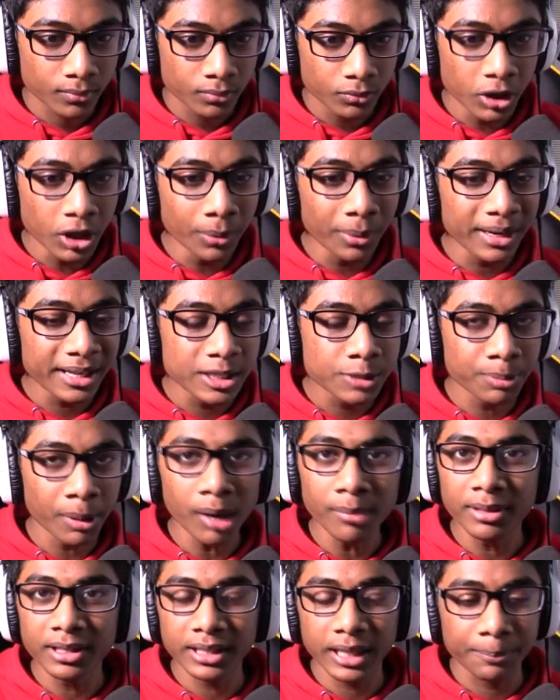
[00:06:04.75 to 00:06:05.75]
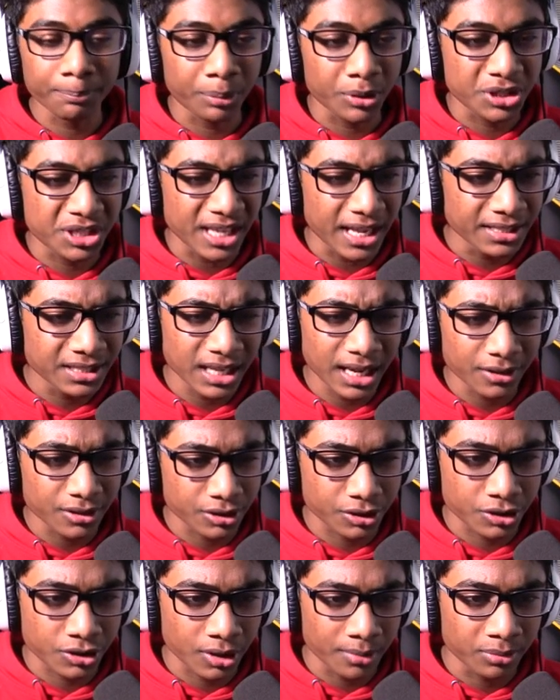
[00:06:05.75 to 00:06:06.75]
You know what? It's probably like percentiles
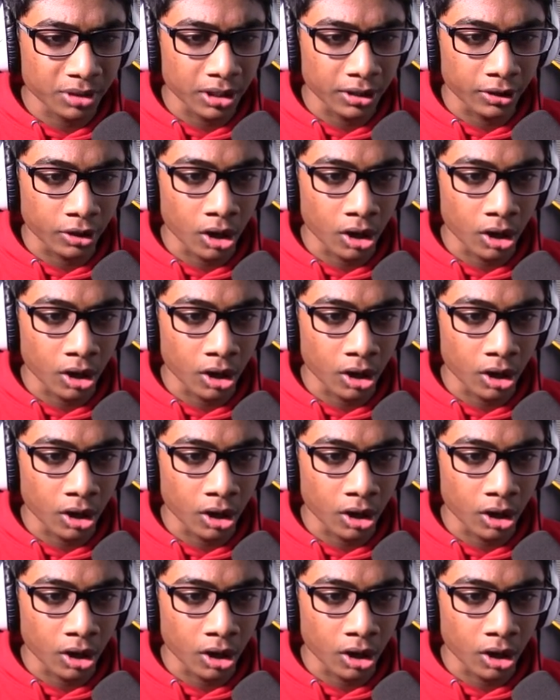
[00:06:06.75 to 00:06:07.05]
or something.